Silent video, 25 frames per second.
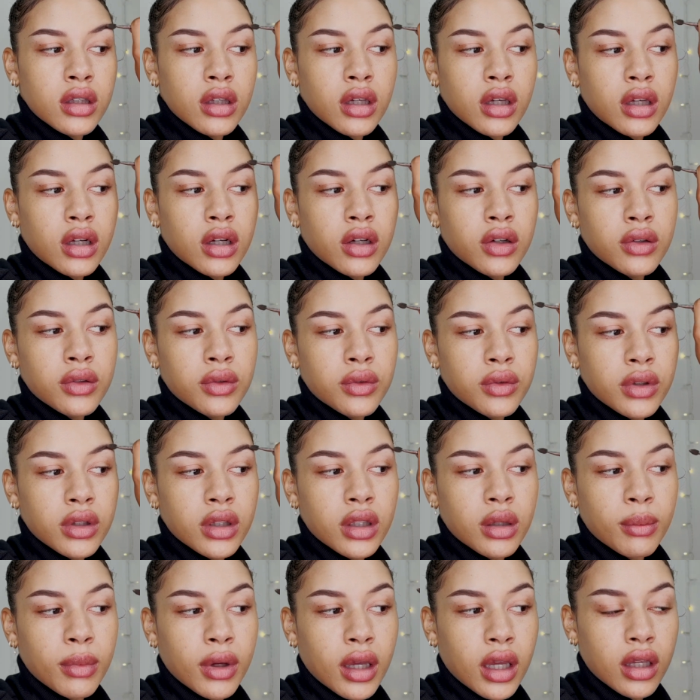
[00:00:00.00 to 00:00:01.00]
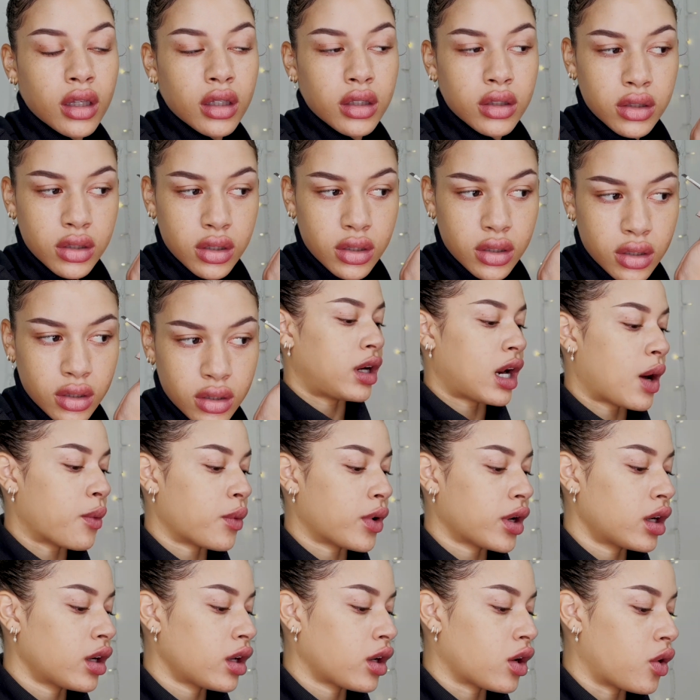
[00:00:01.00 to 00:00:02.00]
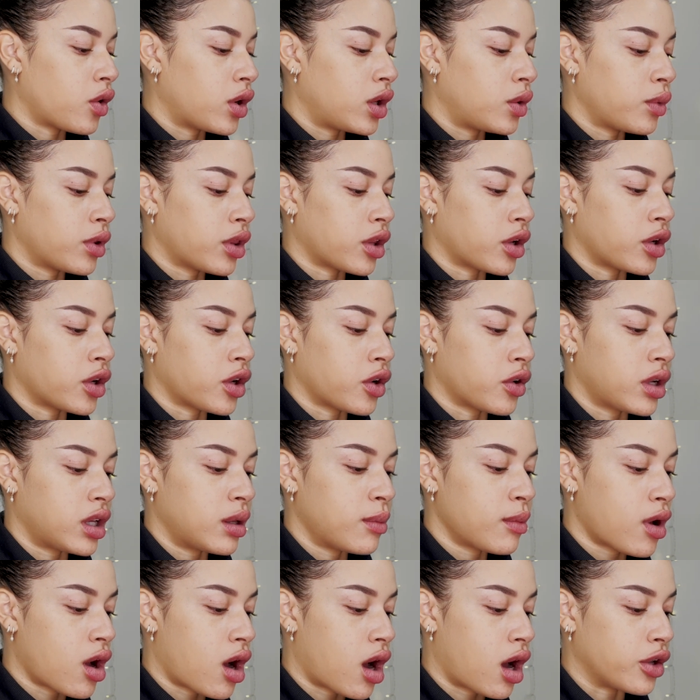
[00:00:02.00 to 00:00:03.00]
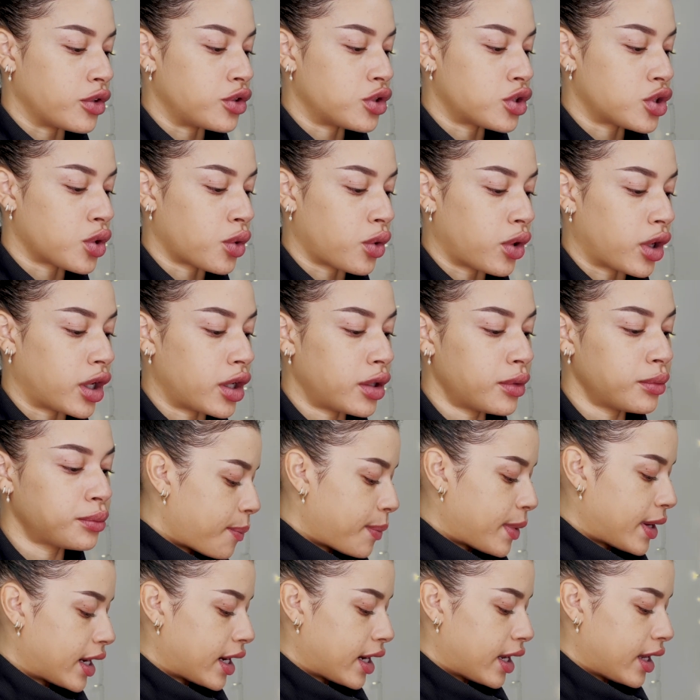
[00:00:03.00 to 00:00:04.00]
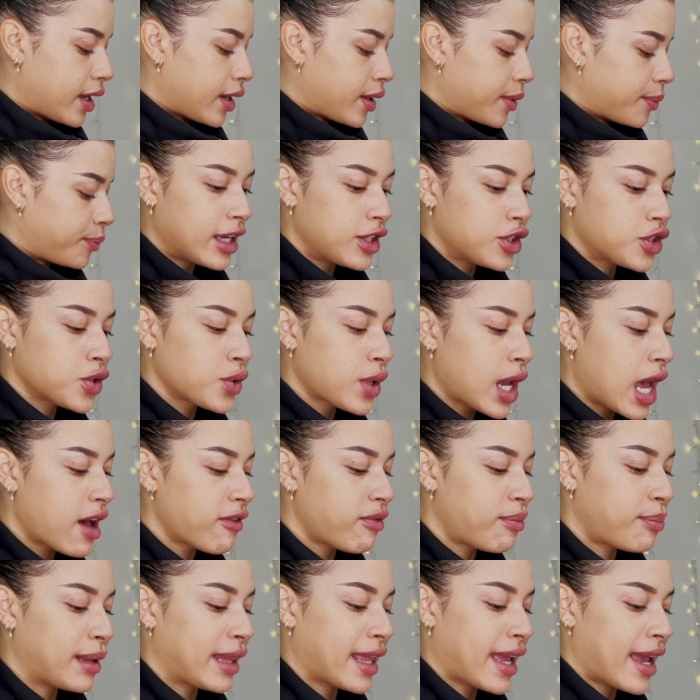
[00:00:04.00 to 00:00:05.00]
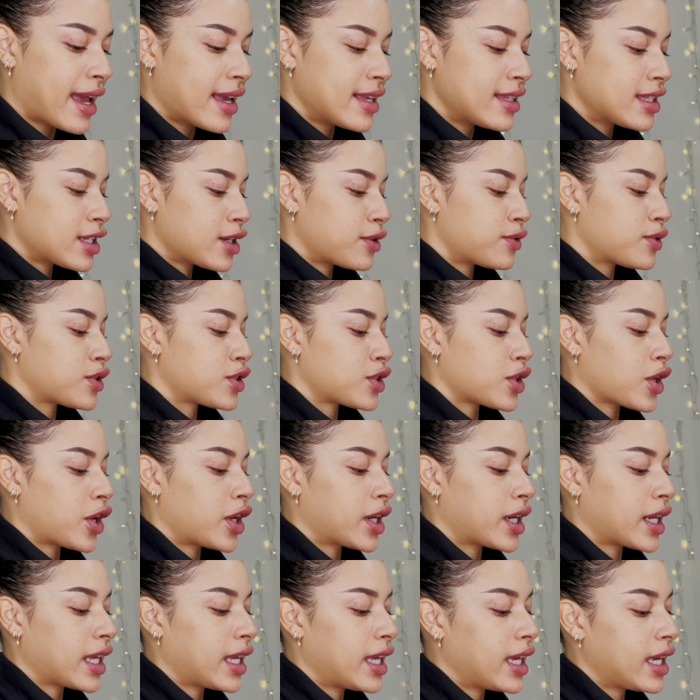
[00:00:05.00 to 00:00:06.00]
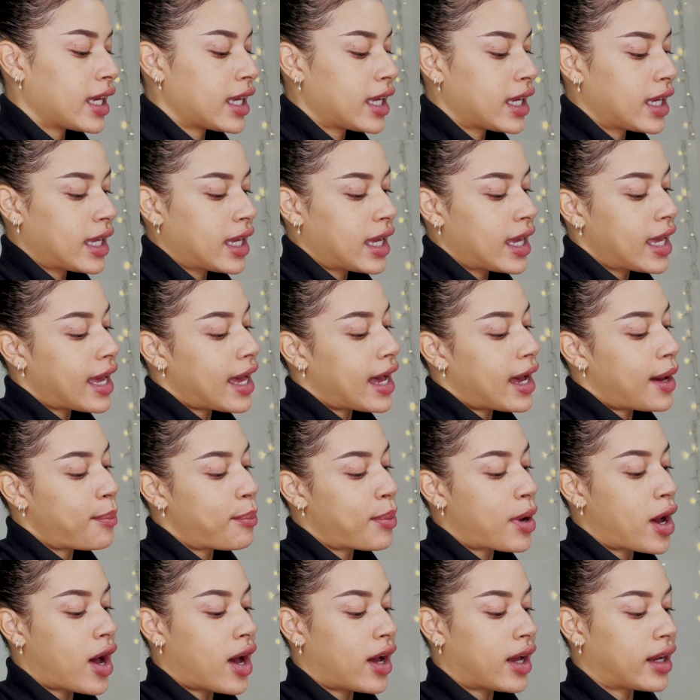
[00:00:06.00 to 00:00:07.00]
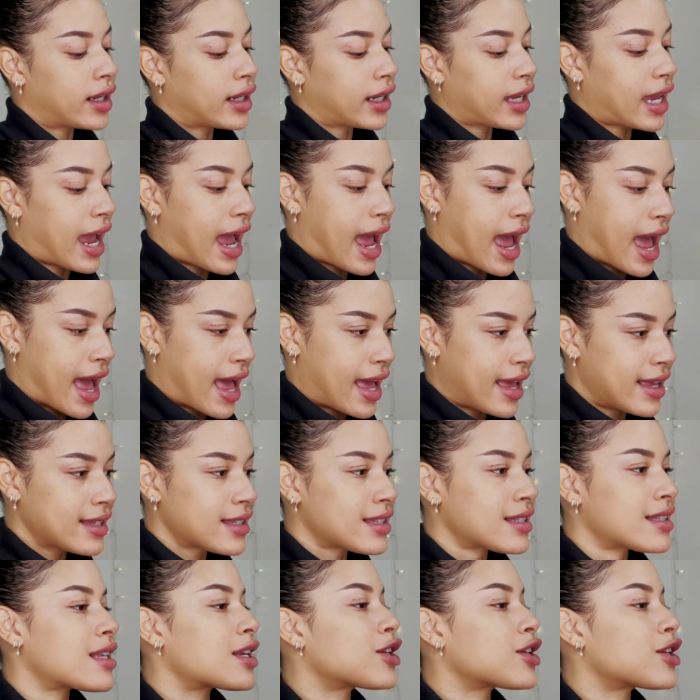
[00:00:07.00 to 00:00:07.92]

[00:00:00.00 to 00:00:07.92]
I don't really mind. Now we're gonna go in with our cream contour, but I do have plans of starting a podcast.